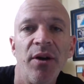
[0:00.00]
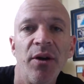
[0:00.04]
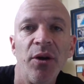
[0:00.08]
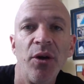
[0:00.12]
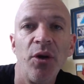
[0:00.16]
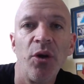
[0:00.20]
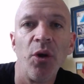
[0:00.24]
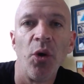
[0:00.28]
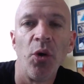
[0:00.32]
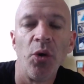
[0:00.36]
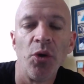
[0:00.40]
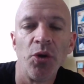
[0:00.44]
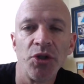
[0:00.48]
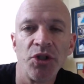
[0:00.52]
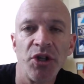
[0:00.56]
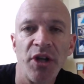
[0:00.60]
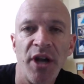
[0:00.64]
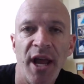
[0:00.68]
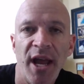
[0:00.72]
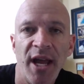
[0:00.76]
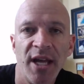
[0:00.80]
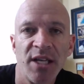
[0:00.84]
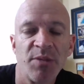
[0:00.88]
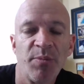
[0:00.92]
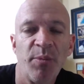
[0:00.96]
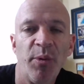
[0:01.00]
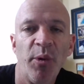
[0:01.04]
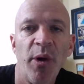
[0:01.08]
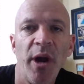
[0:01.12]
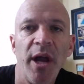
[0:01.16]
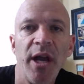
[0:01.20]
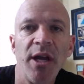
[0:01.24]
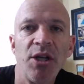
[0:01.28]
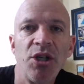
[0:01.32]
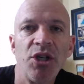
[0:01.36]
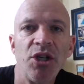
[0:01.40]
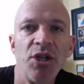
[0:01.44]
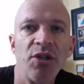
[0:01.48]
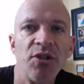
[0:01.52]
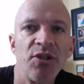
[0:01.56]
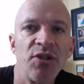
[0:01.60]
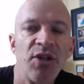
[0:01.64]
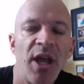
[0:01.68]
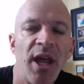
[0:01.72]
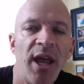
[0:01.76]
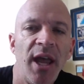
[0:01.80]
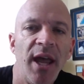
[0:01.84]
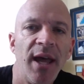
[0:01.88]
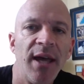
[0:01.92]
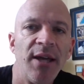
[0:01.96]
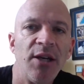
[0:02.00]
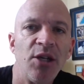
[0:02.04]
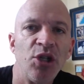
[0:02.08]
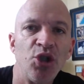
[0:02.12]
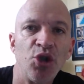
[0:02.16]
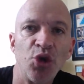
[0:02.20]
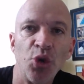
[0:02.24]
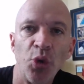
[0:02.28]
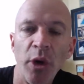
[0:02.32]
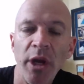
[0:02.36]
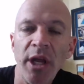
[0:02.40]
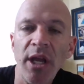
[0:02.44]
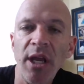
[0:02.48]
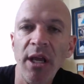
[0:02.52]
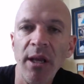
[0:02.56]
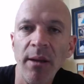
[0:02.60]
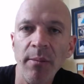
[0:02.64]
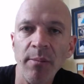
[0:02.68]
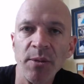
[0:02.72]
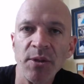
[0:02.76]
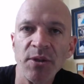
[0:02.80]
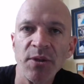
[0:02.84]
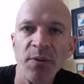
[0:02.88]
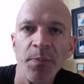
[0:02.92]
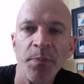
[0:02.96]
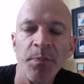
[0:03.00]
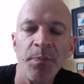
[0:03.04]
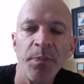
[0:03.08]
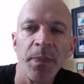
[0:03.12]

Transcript: goals and aspirations and dreams